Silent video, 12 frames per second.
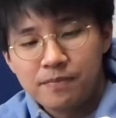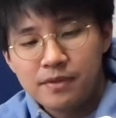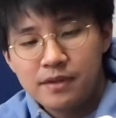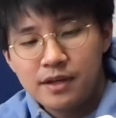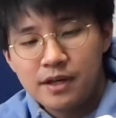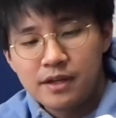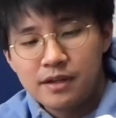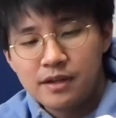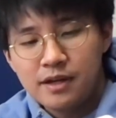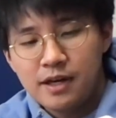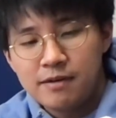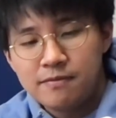And
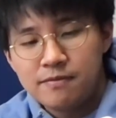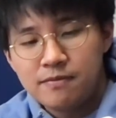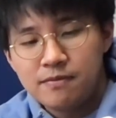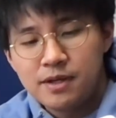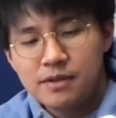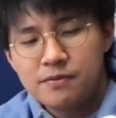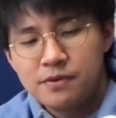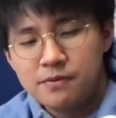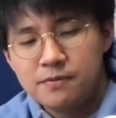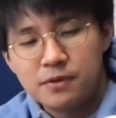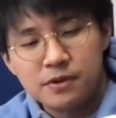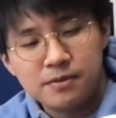I've read a few
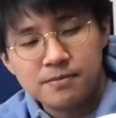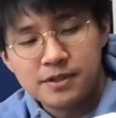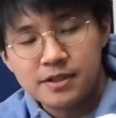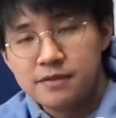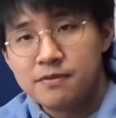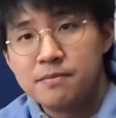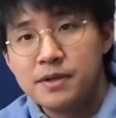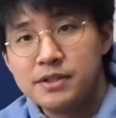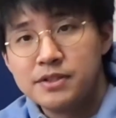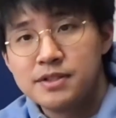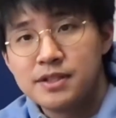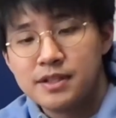forums and different
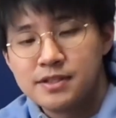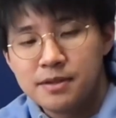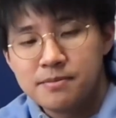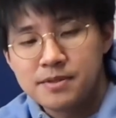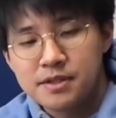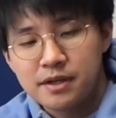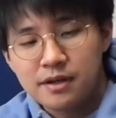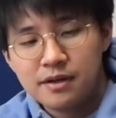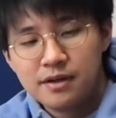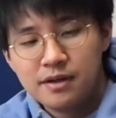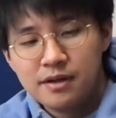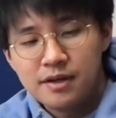pages, and it seems like
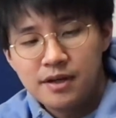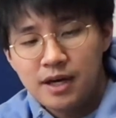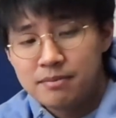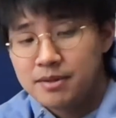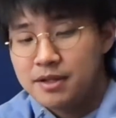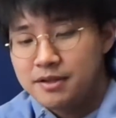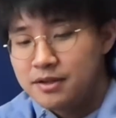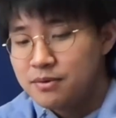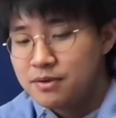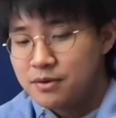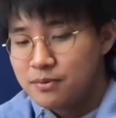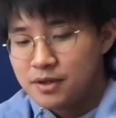I'm not the
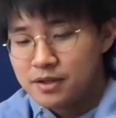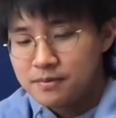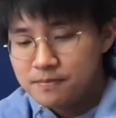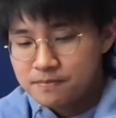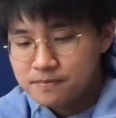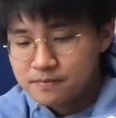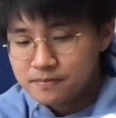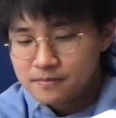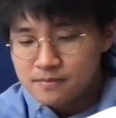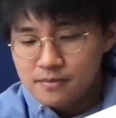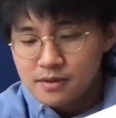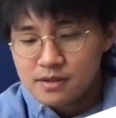only one.
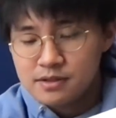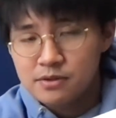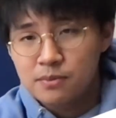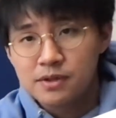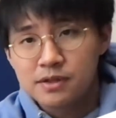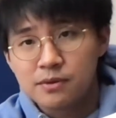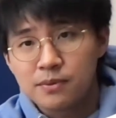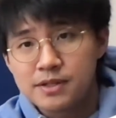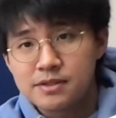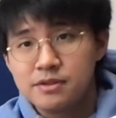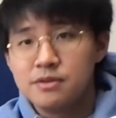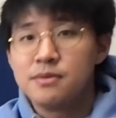So one of the ways
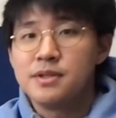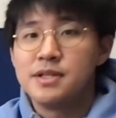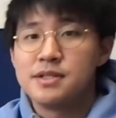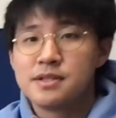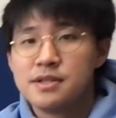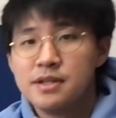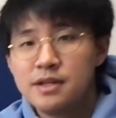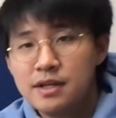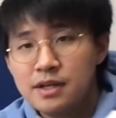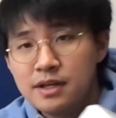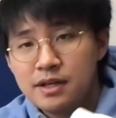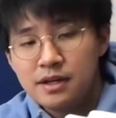to do it is
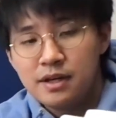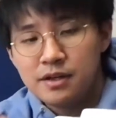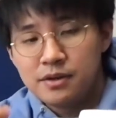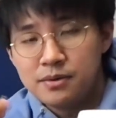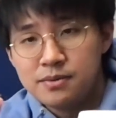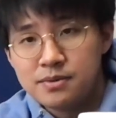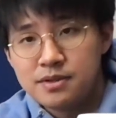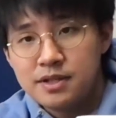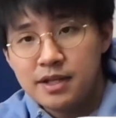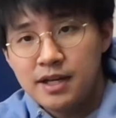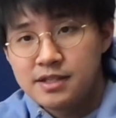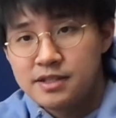use the
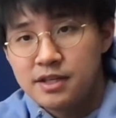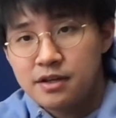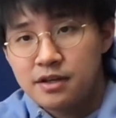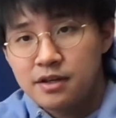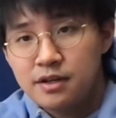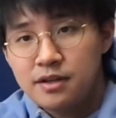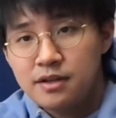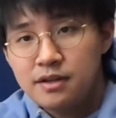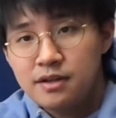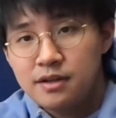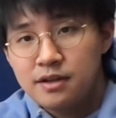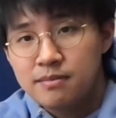SD card
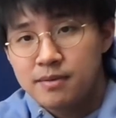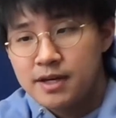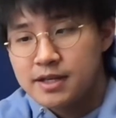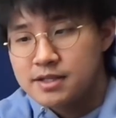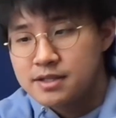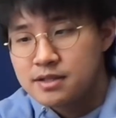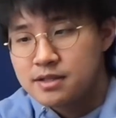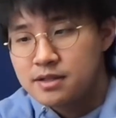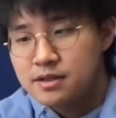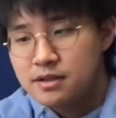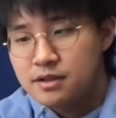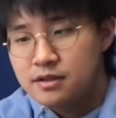as
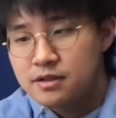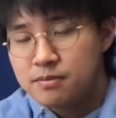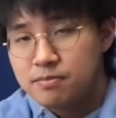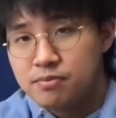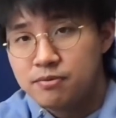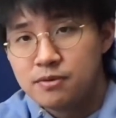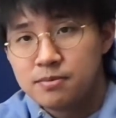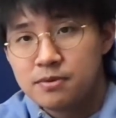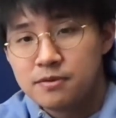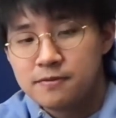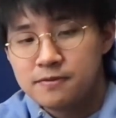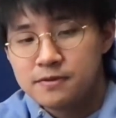the
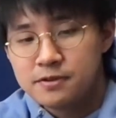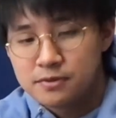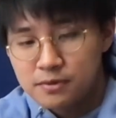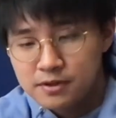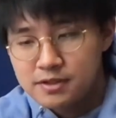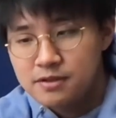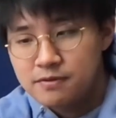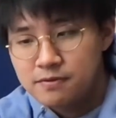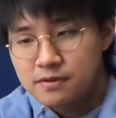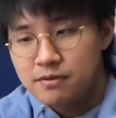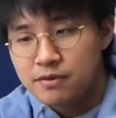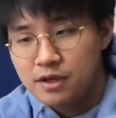bootable source for
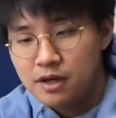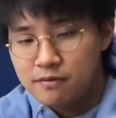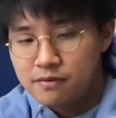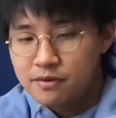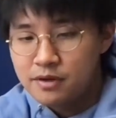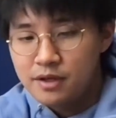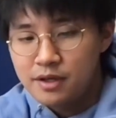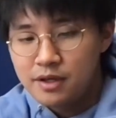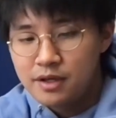the recovery